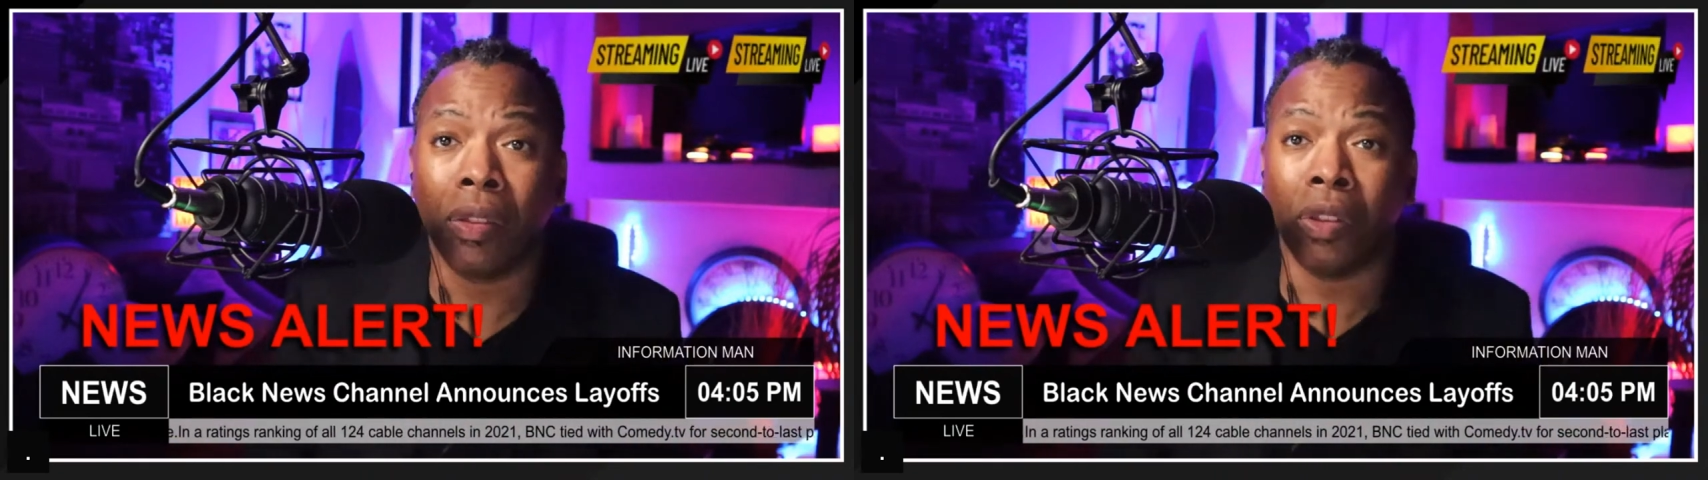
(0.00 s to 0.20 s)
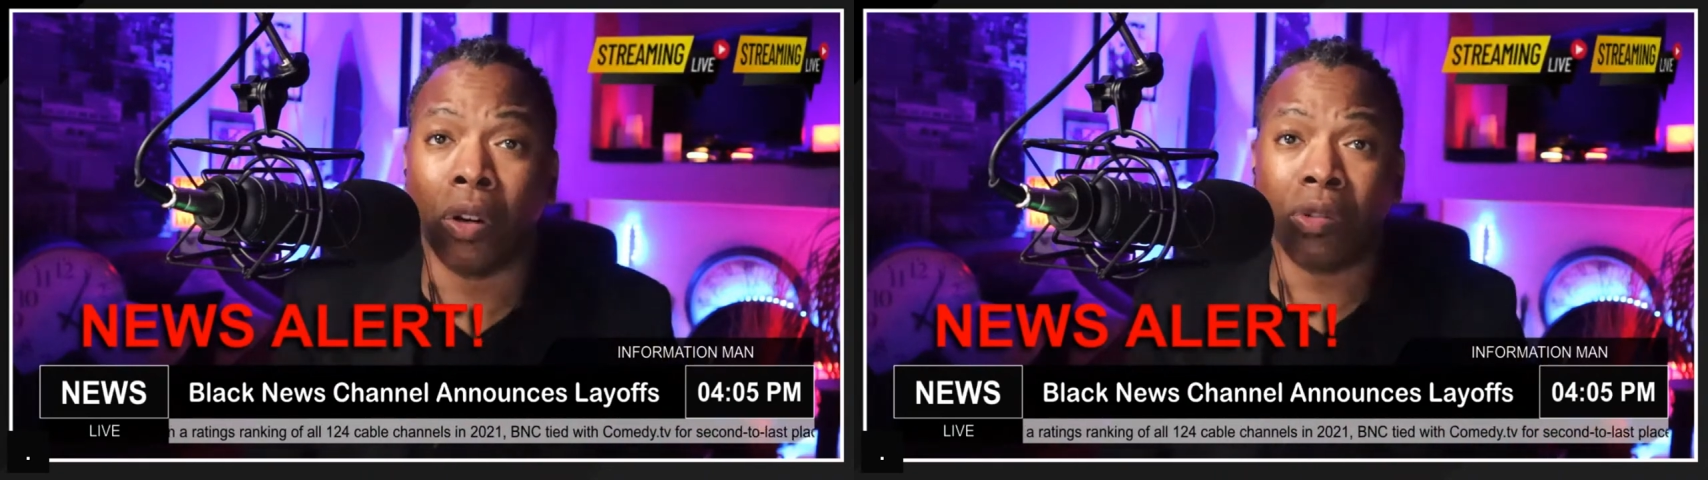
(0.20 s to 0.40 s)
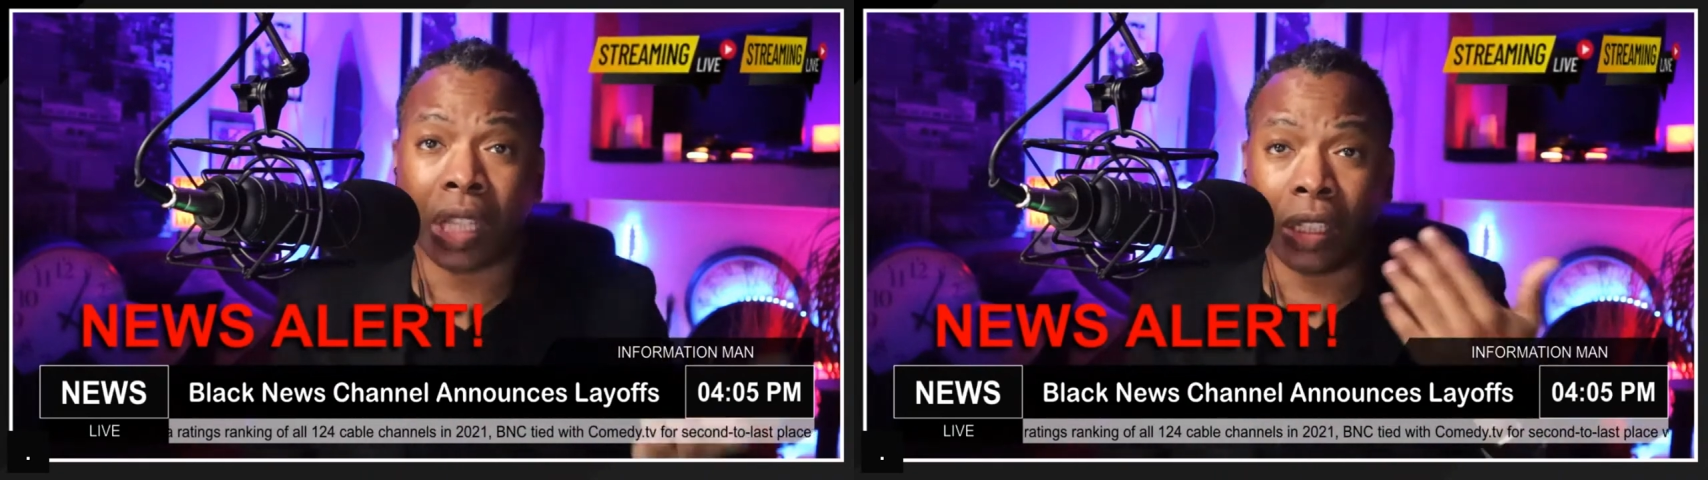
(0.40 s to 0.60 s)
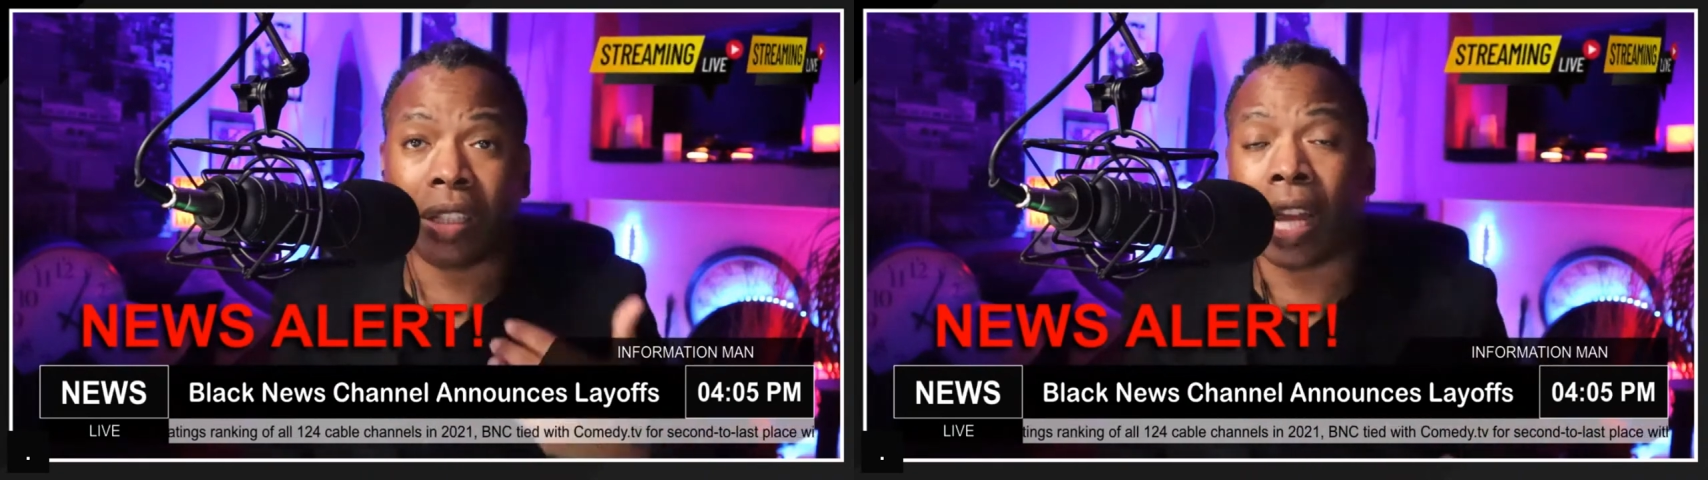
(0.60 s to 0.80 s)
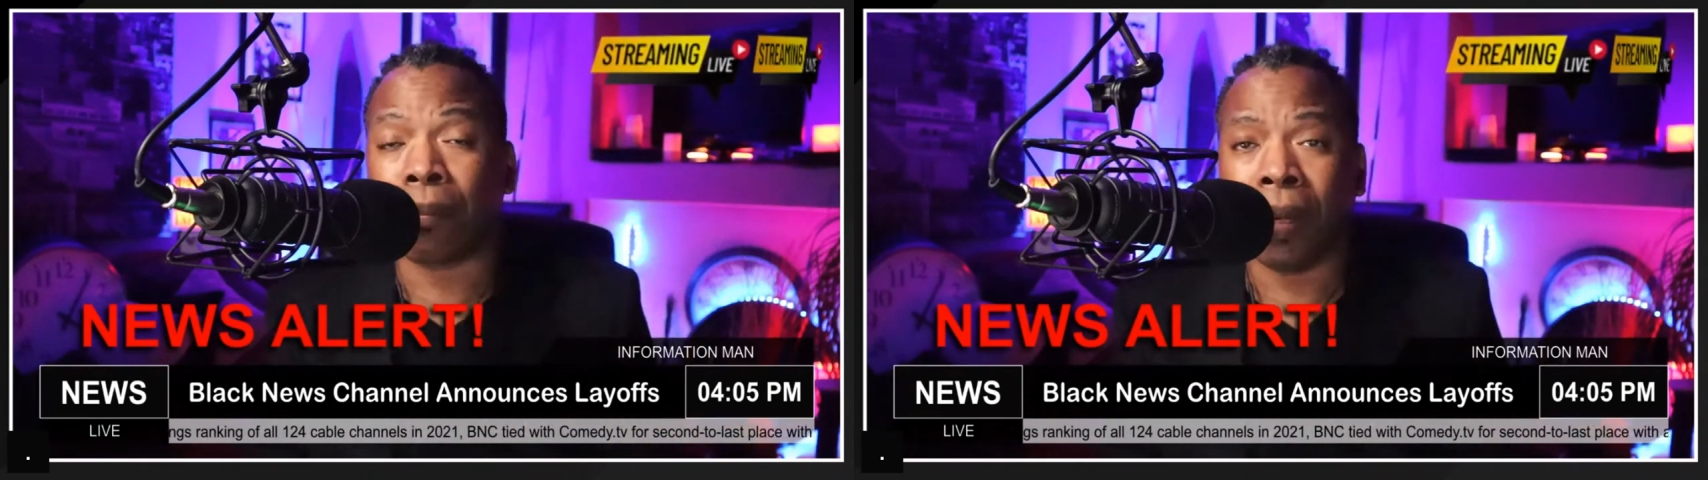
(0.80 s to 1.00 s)
those that look
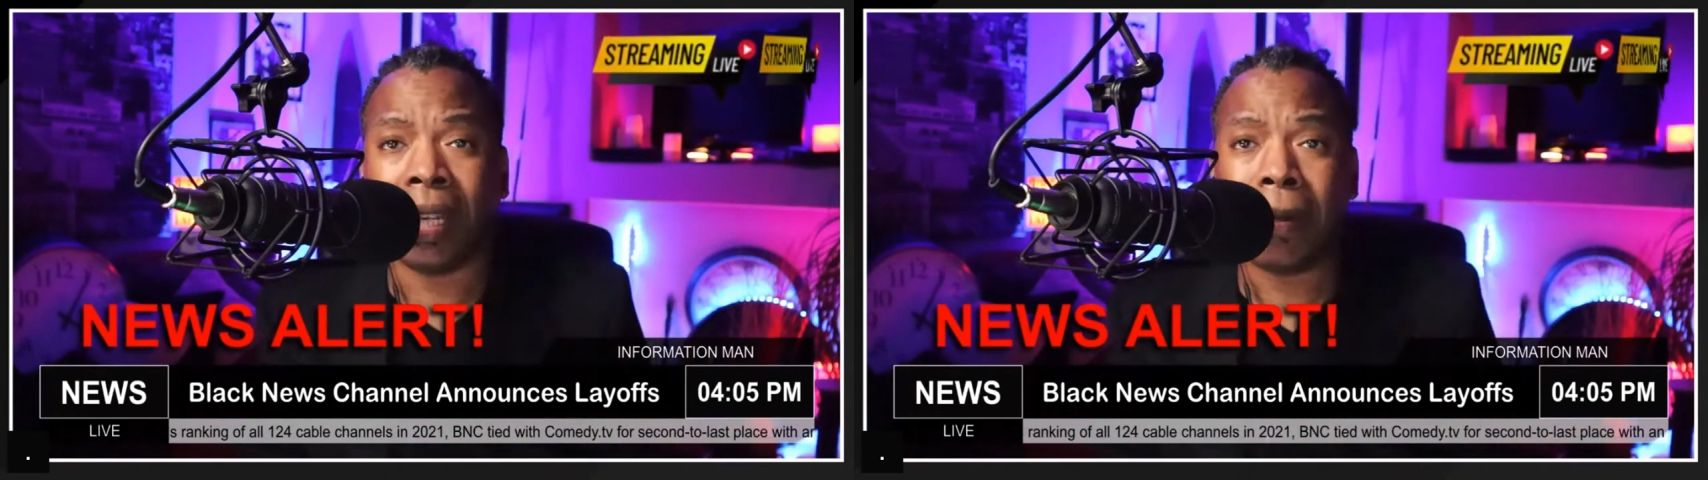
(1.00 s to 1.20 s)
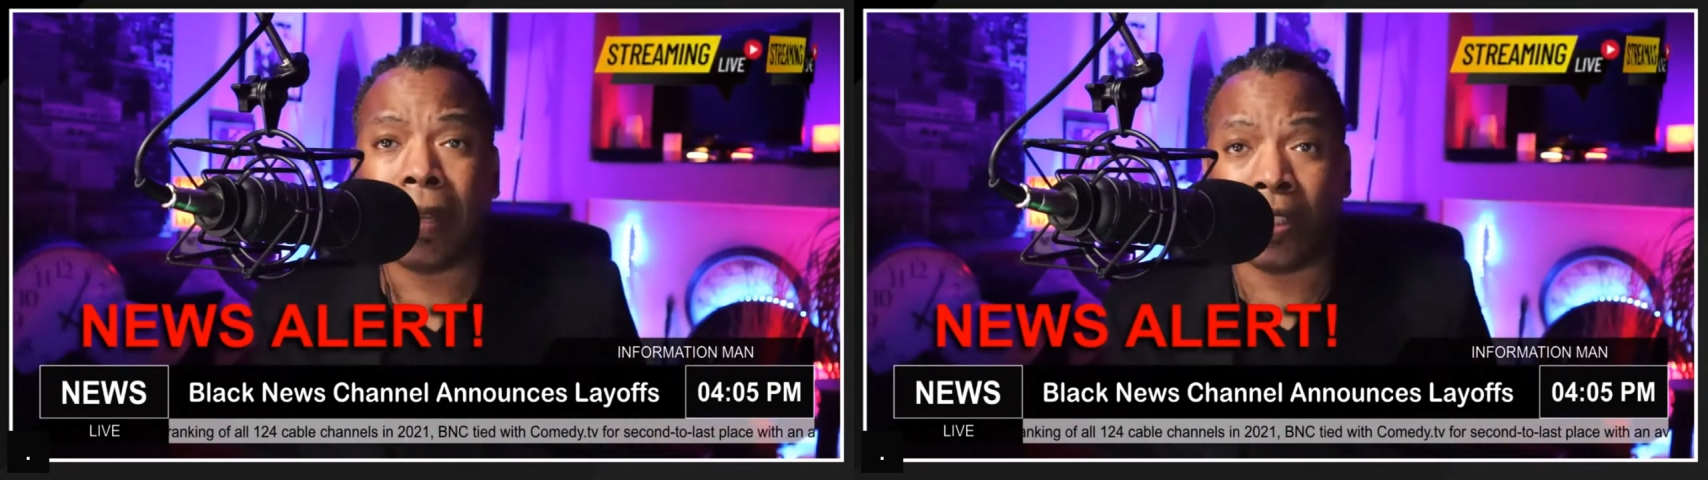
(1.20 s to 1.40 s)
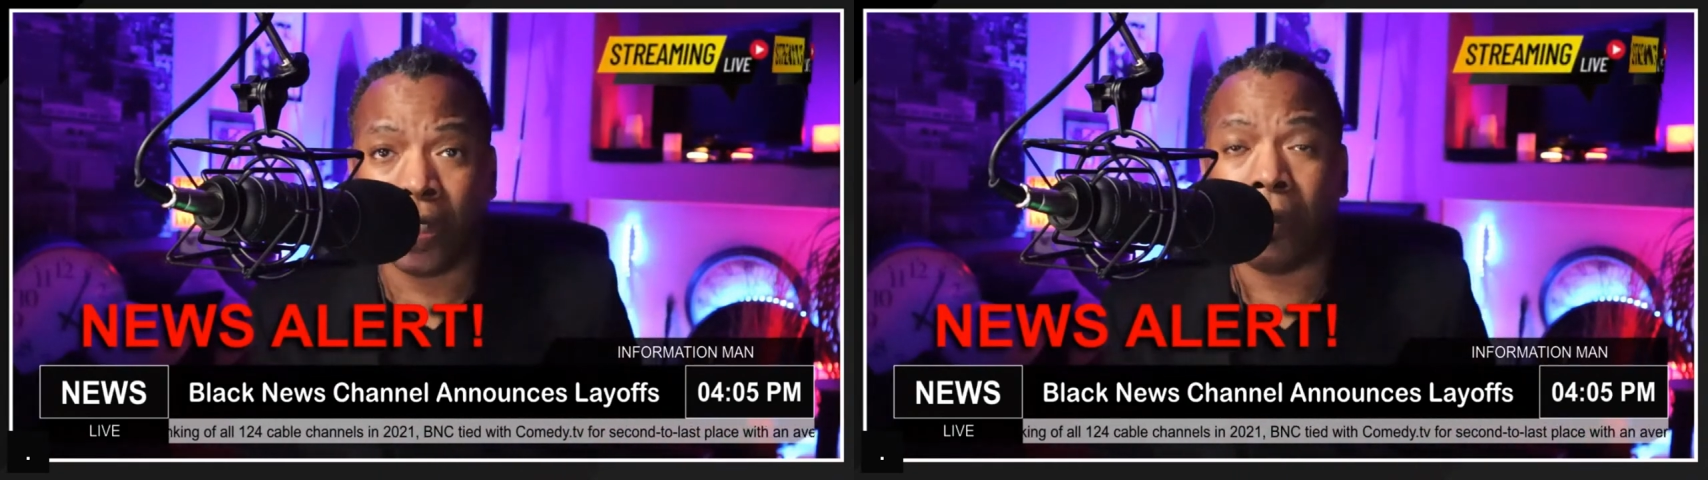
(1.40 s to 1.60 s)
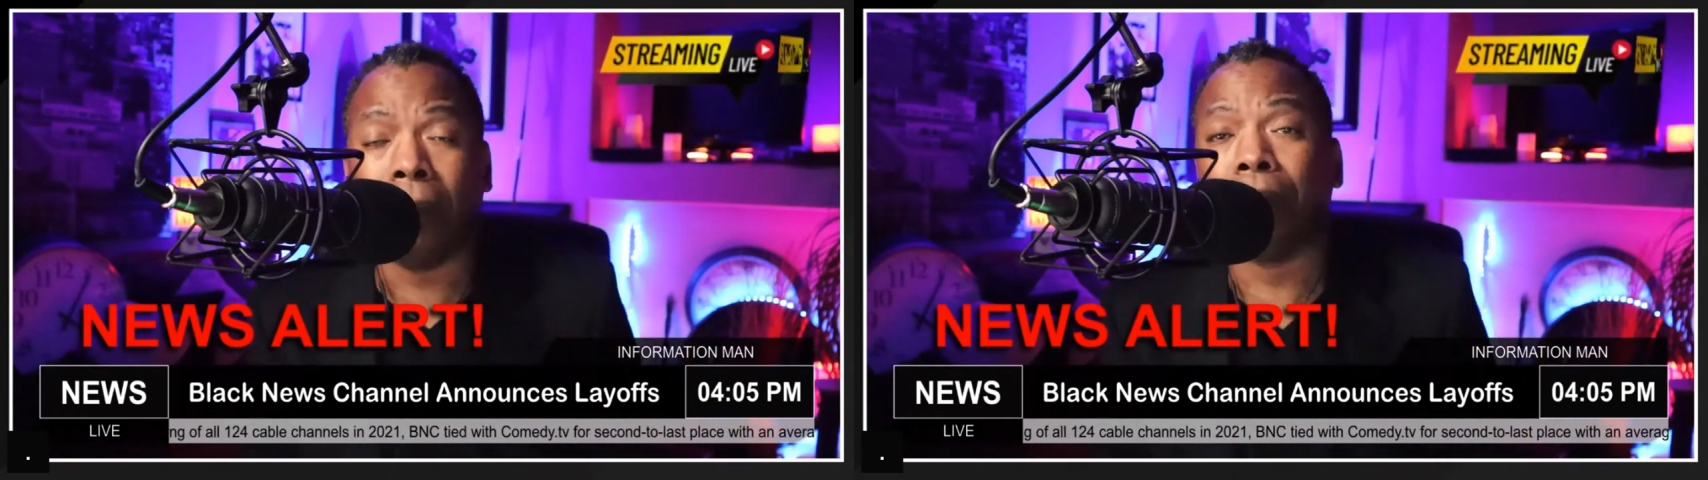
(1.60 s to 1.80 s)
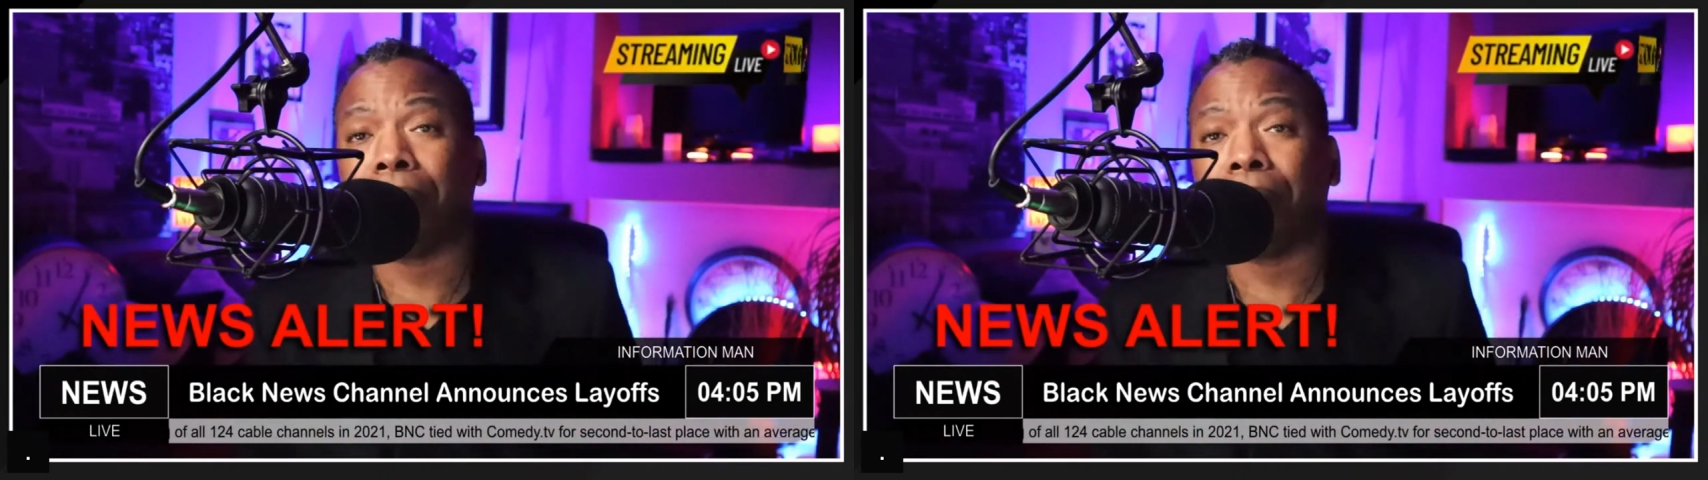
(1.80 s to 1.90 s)
like me and you,